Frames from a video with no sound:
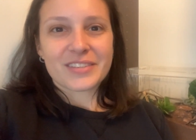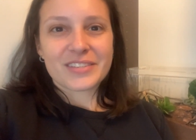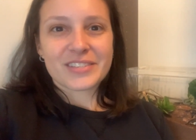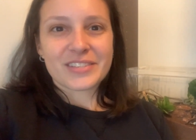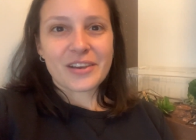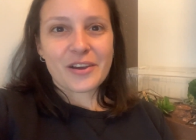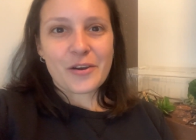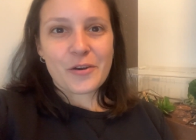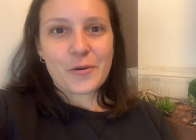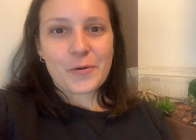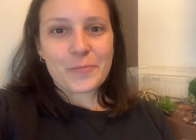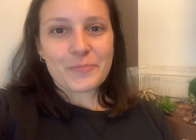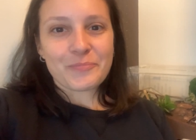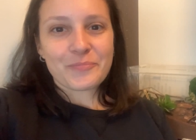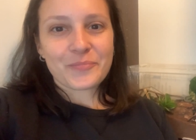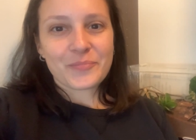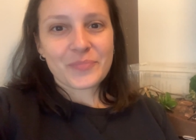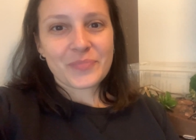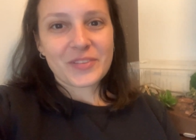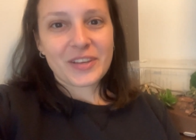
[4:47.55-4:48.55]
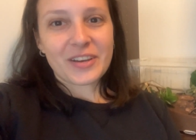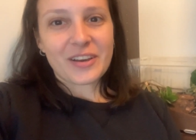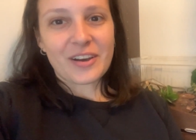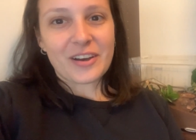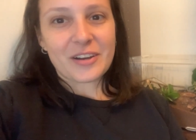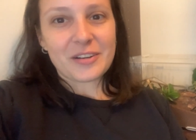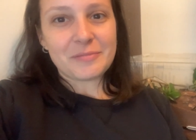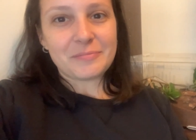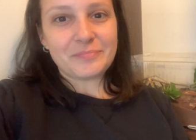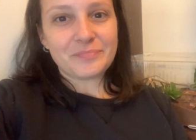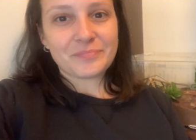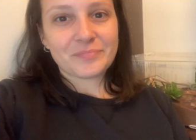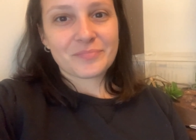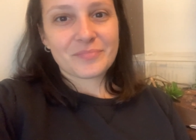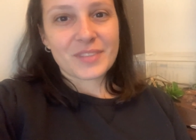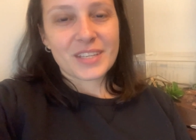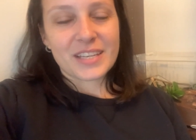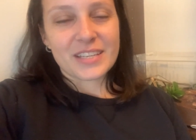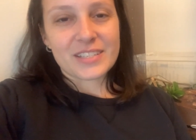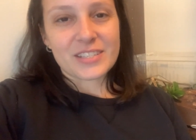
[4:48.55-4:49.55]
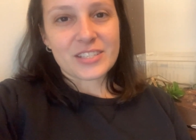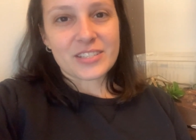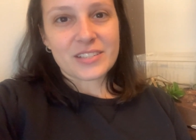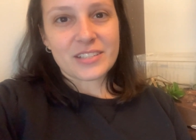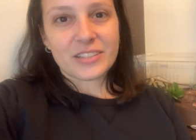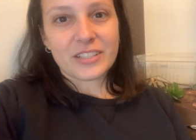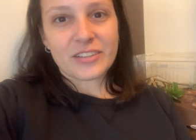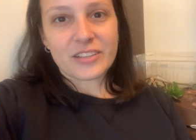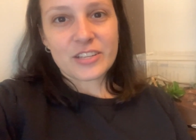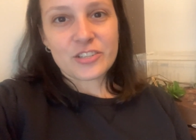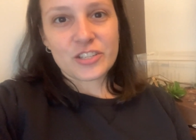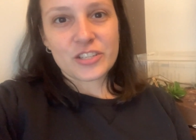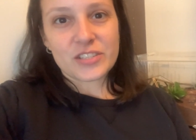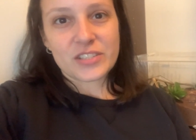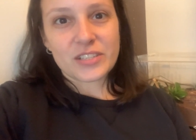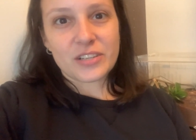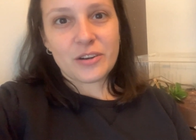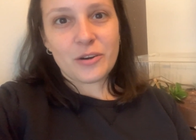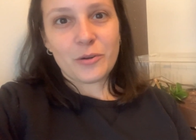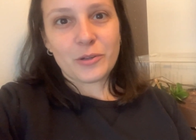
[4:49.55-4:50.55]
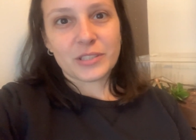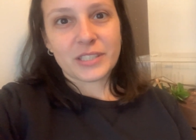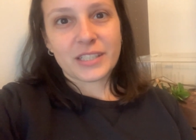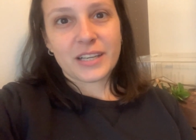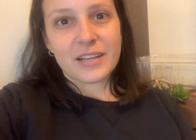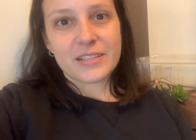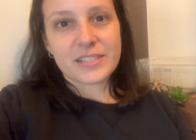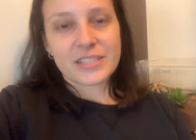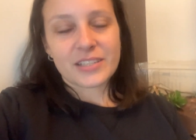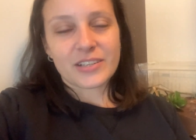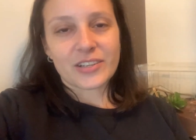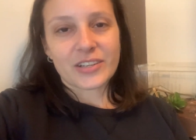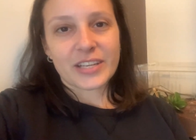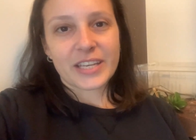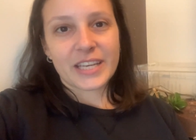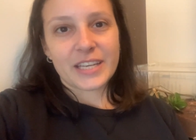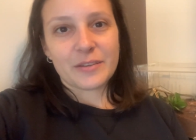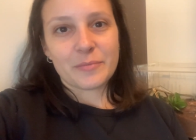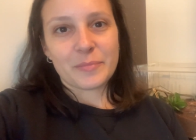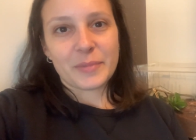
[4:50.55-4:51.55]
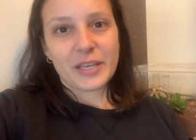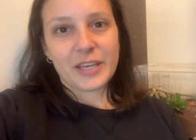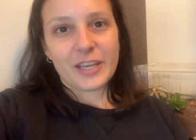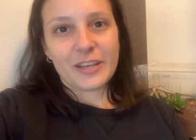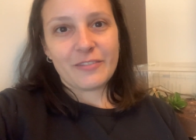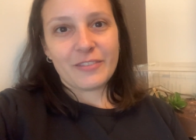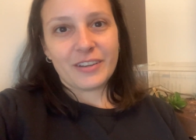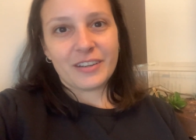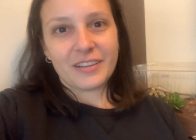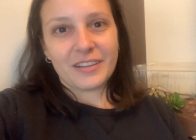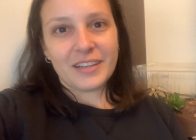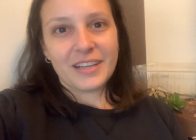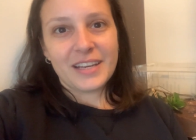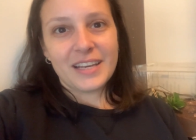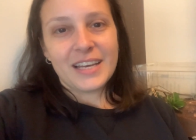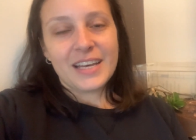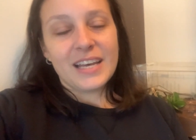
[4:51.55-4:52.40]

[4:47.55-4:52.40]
So um, it's clear that she's still holding on to her kitten behavior.